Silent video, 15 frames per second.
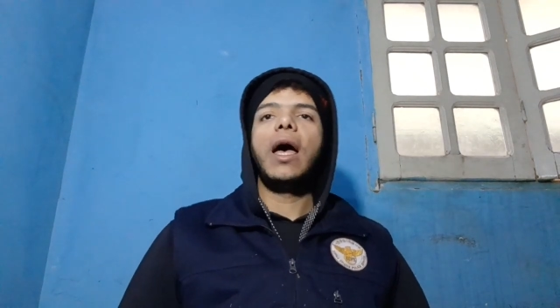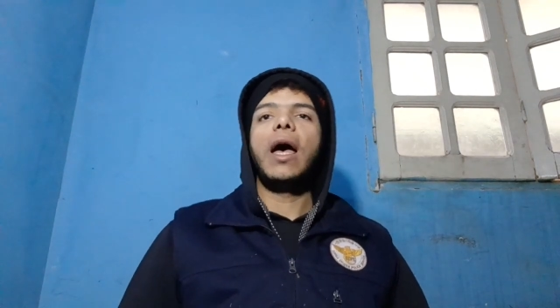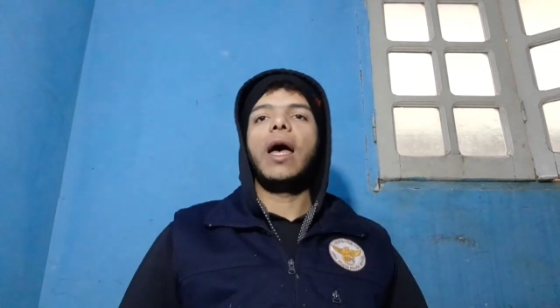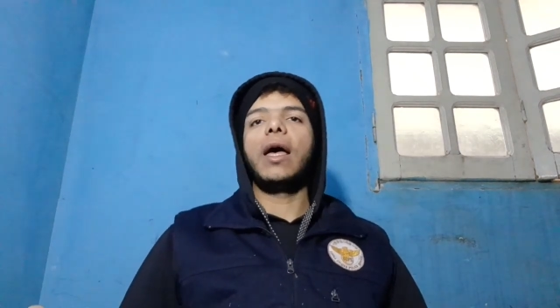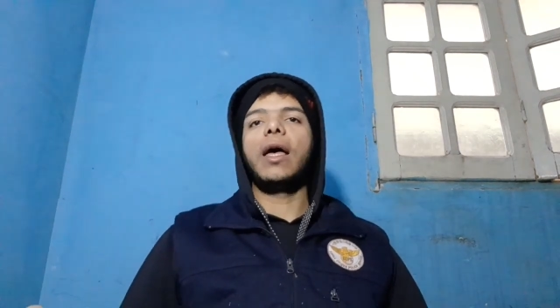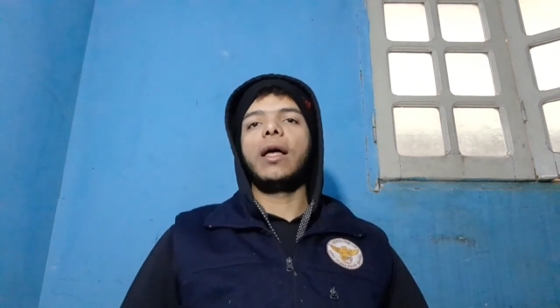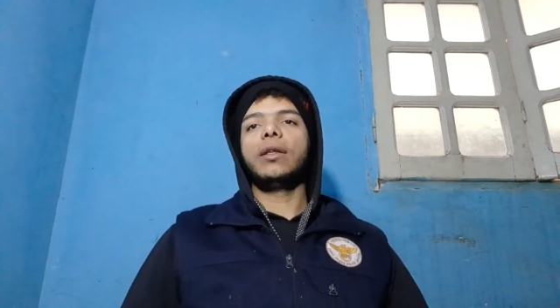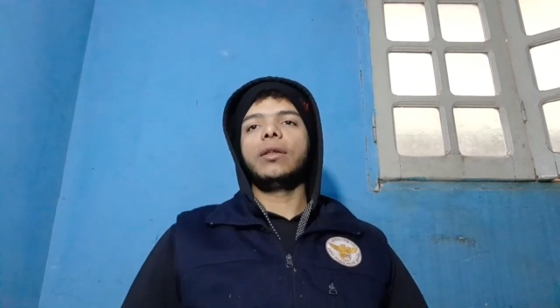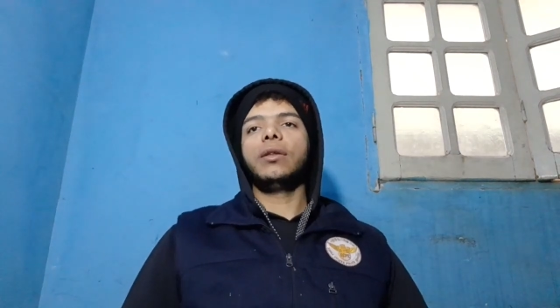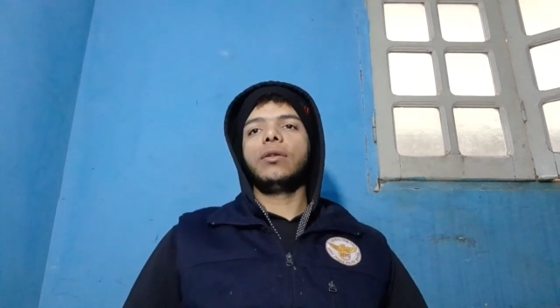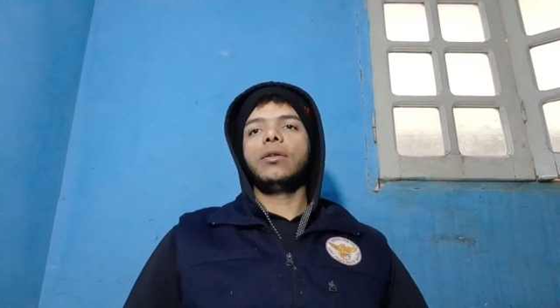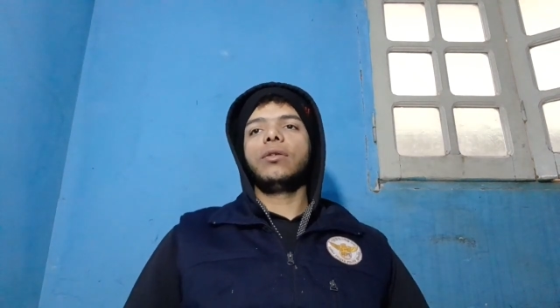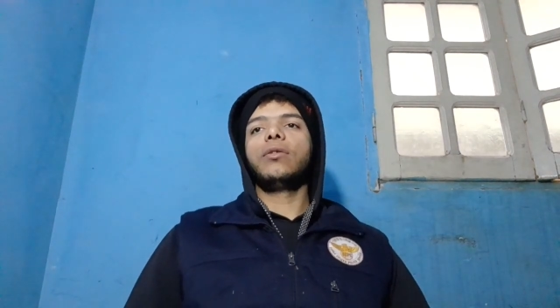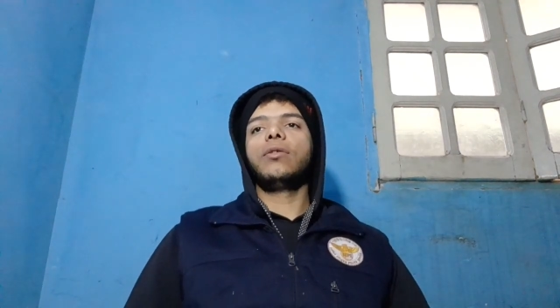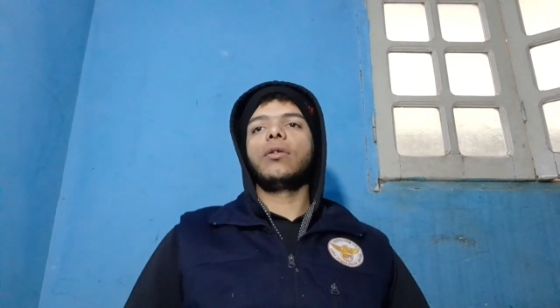
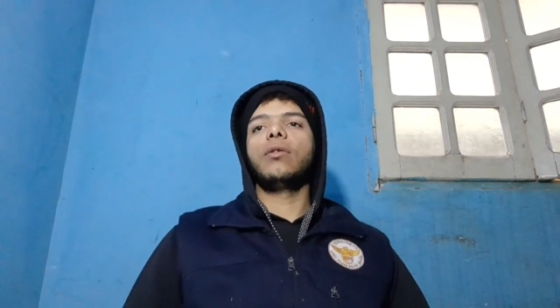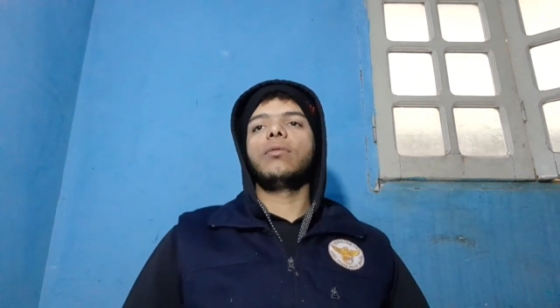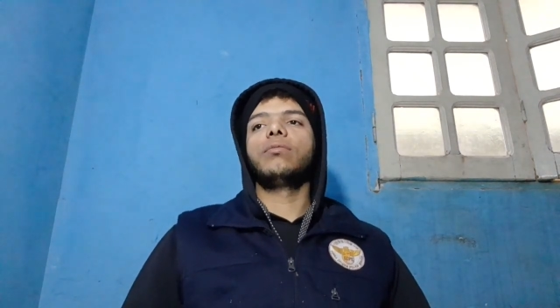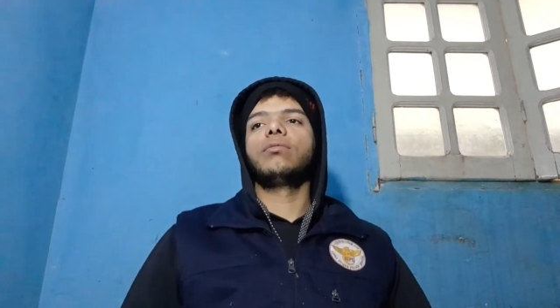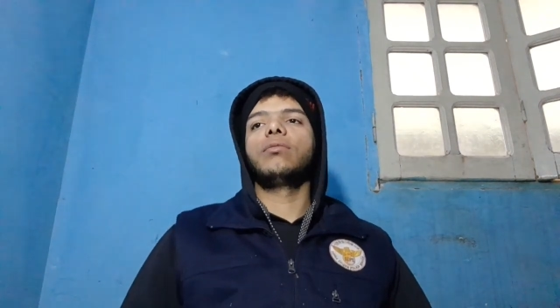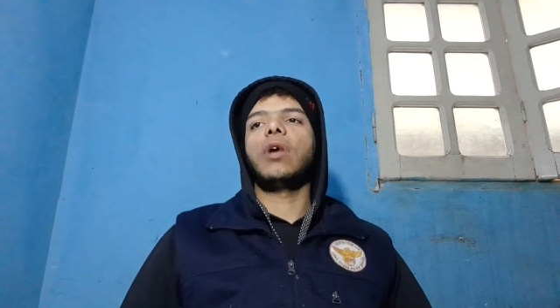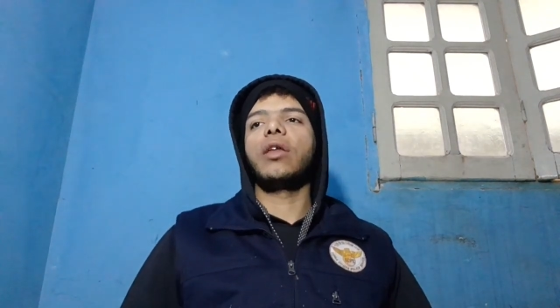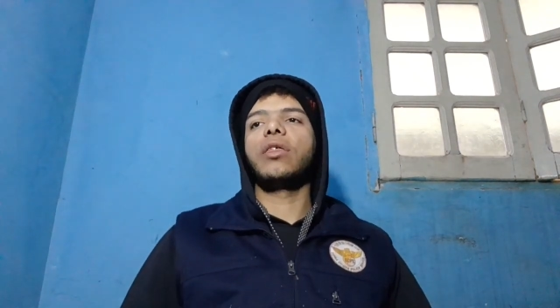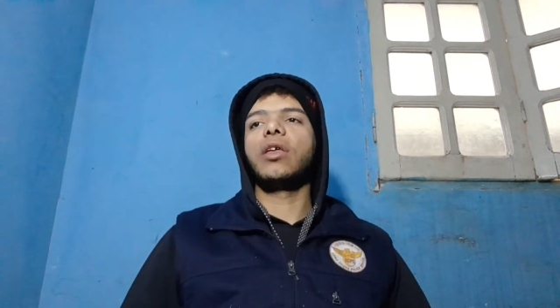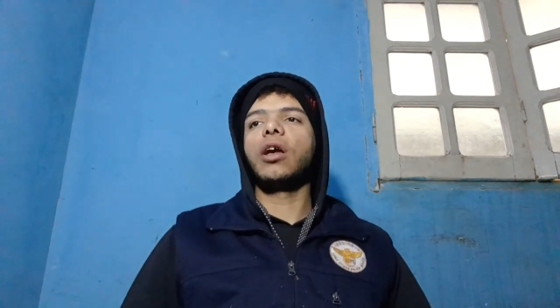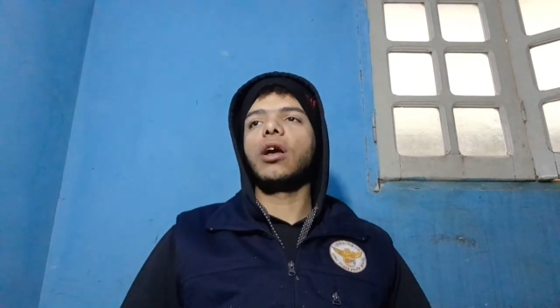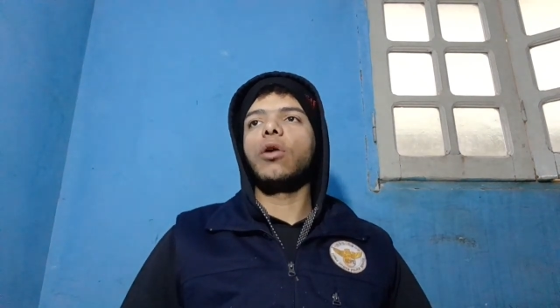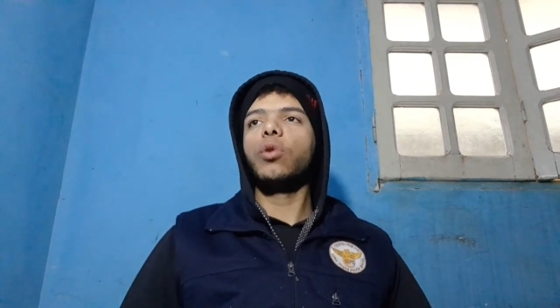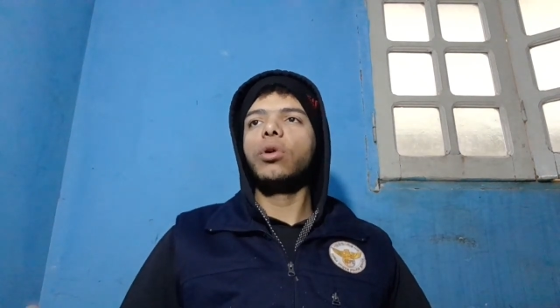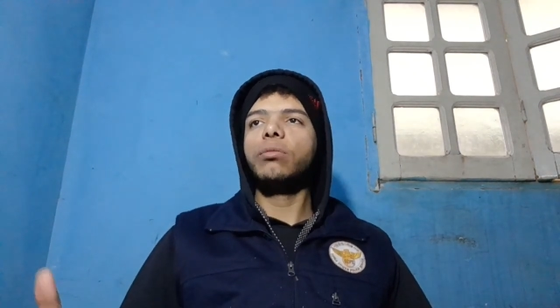and I think
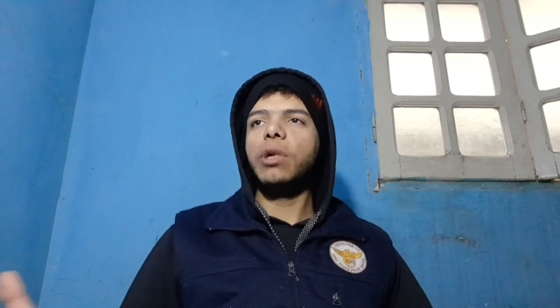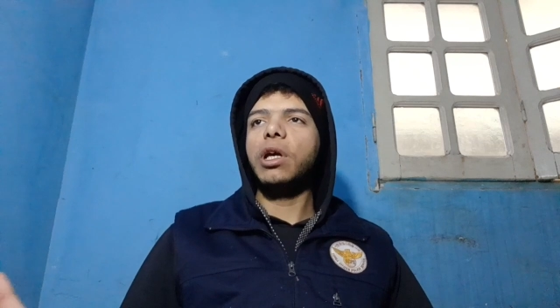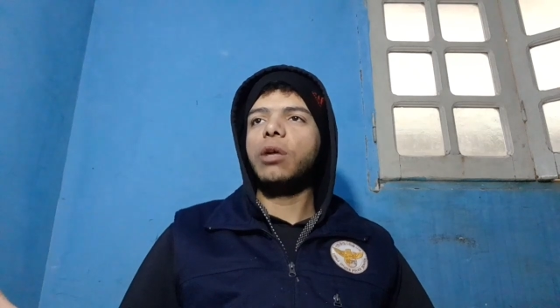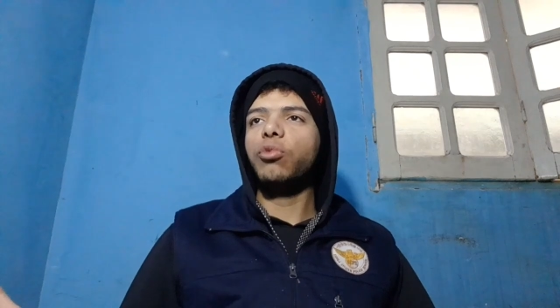I will make